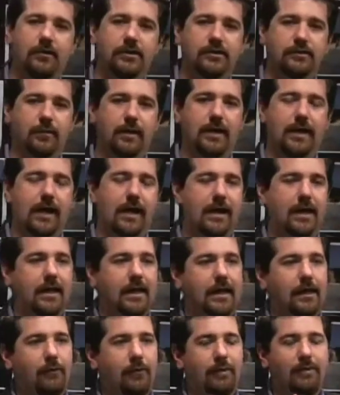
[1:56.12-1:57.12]
this week. I
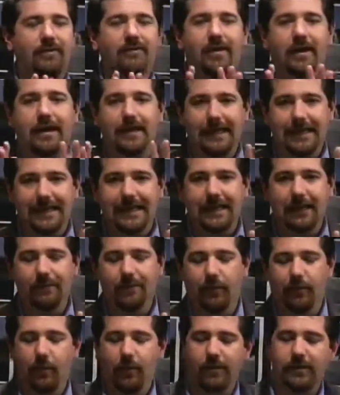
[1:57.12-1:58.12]
want to be very clear
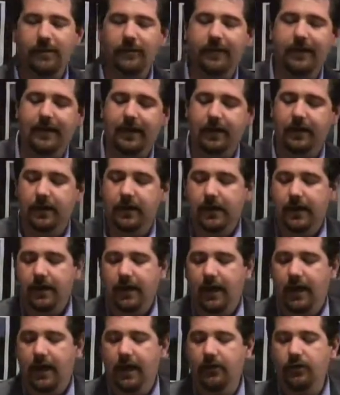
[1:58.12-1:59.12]
about what we're doing here.
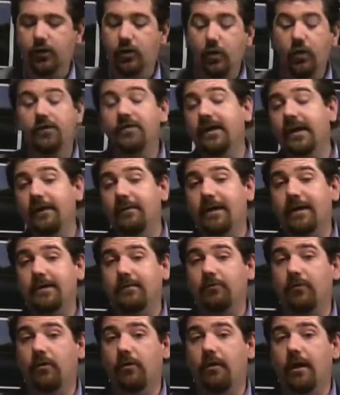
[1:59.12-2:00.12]
The cool thing about
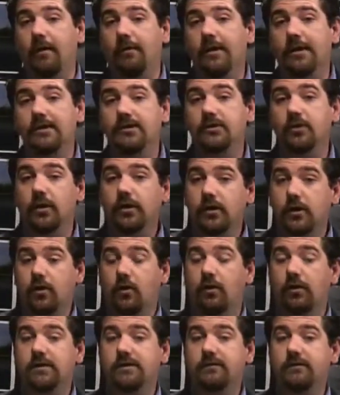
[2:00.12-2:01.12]
the program is during the
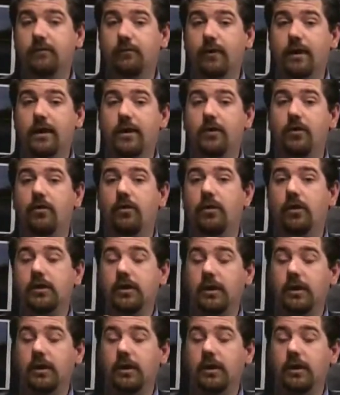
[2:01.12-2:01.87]
course of the week, you can go to